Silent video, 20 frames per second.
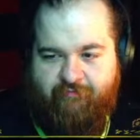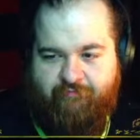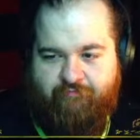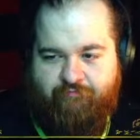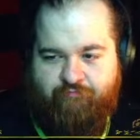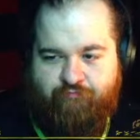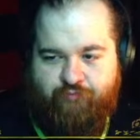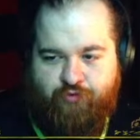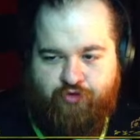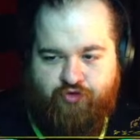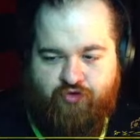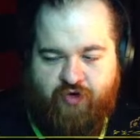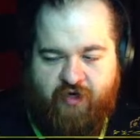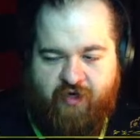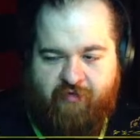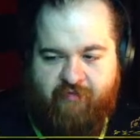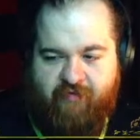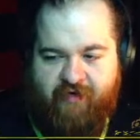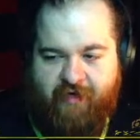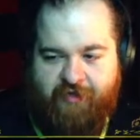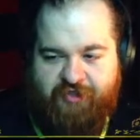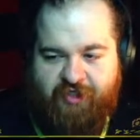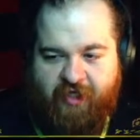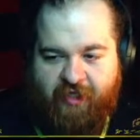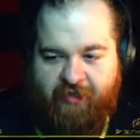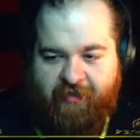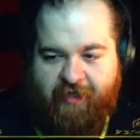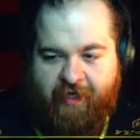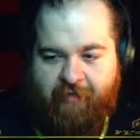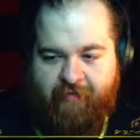pretty much
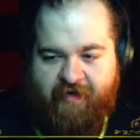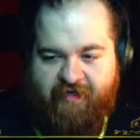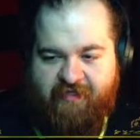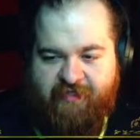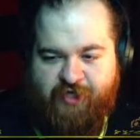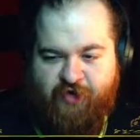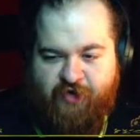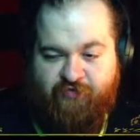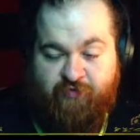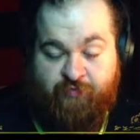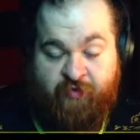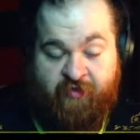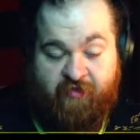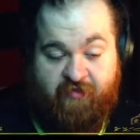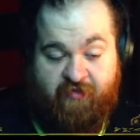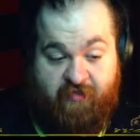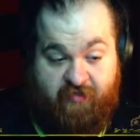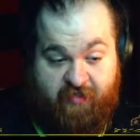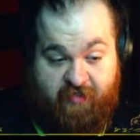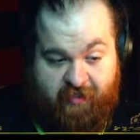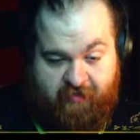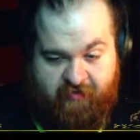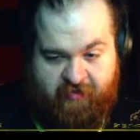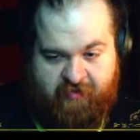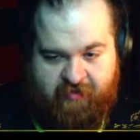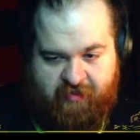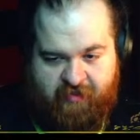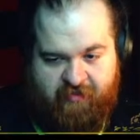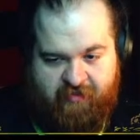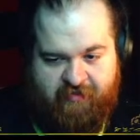allow myself to take this
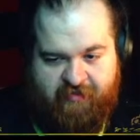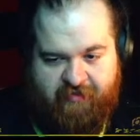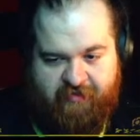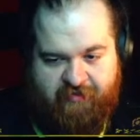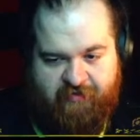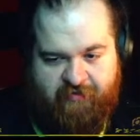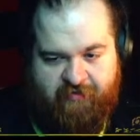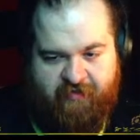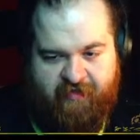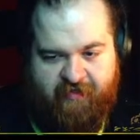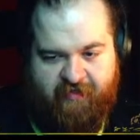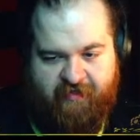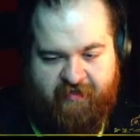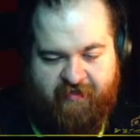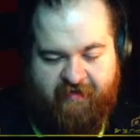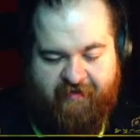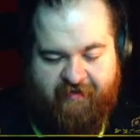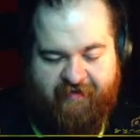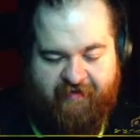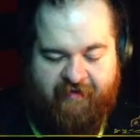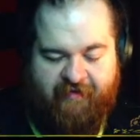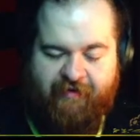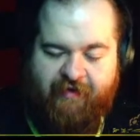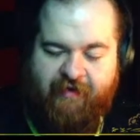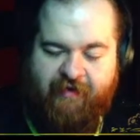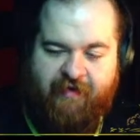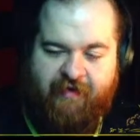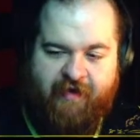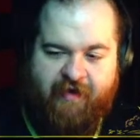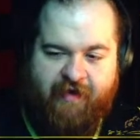into
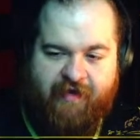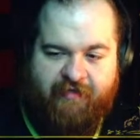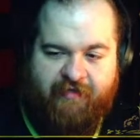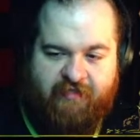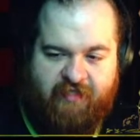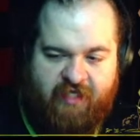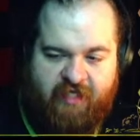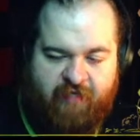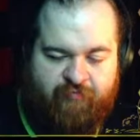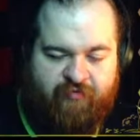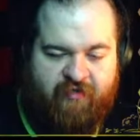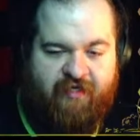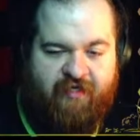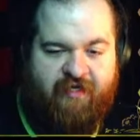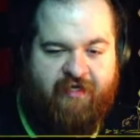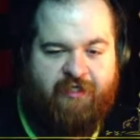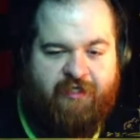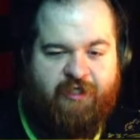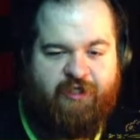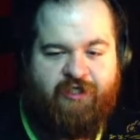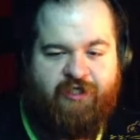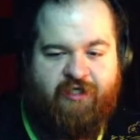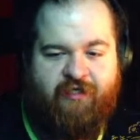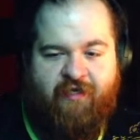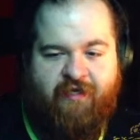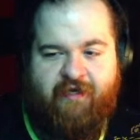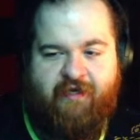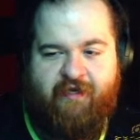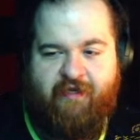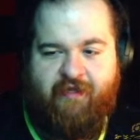ZBrush,
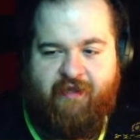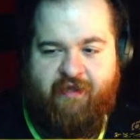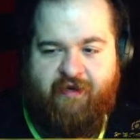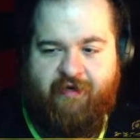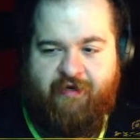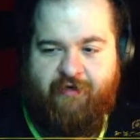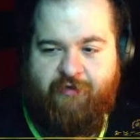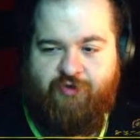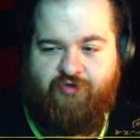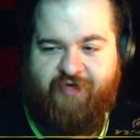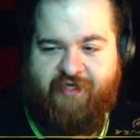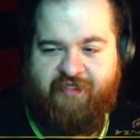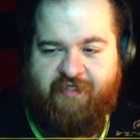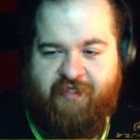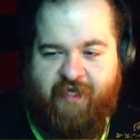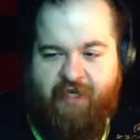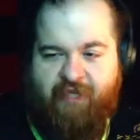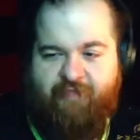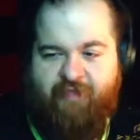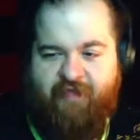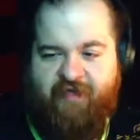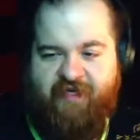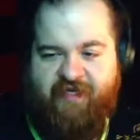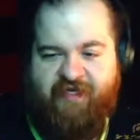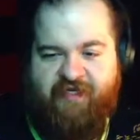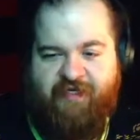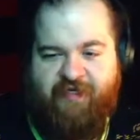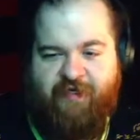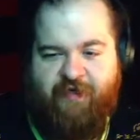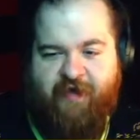dress it up,
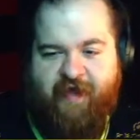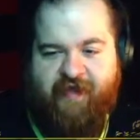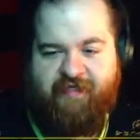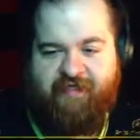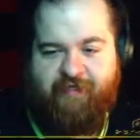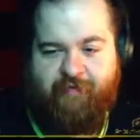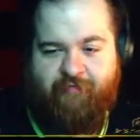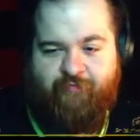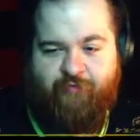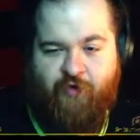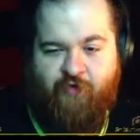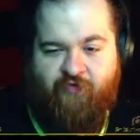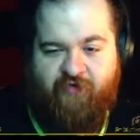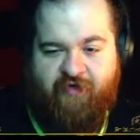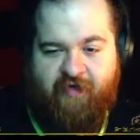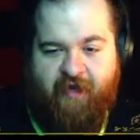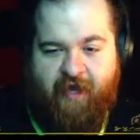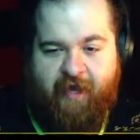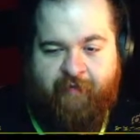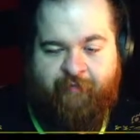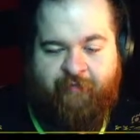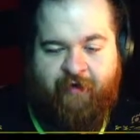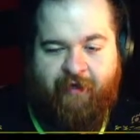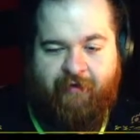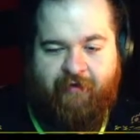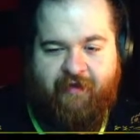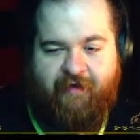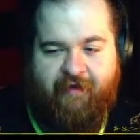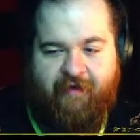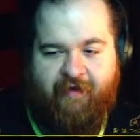as a perfect high
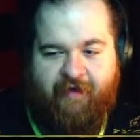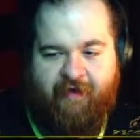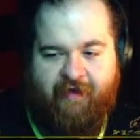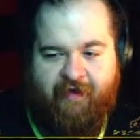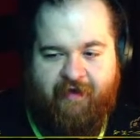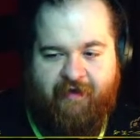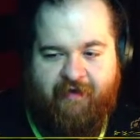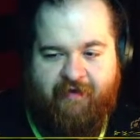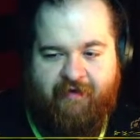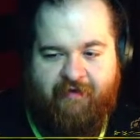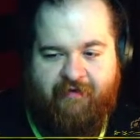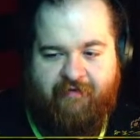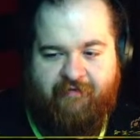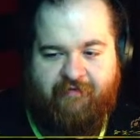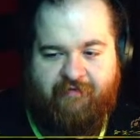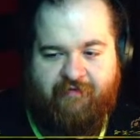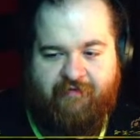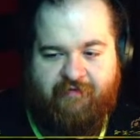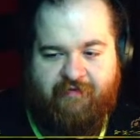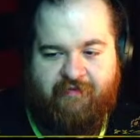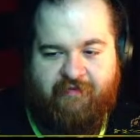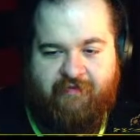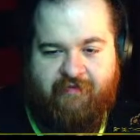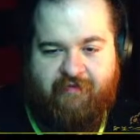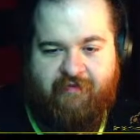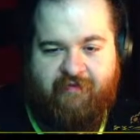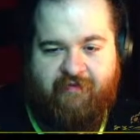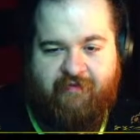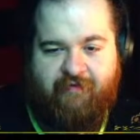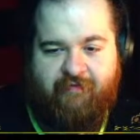poly, and
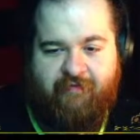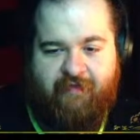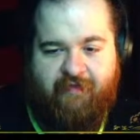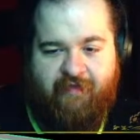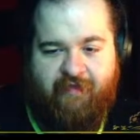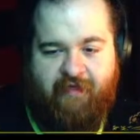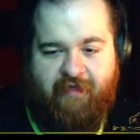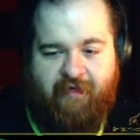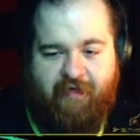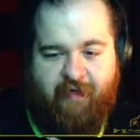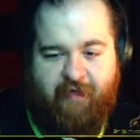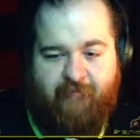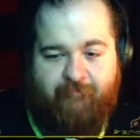yeah.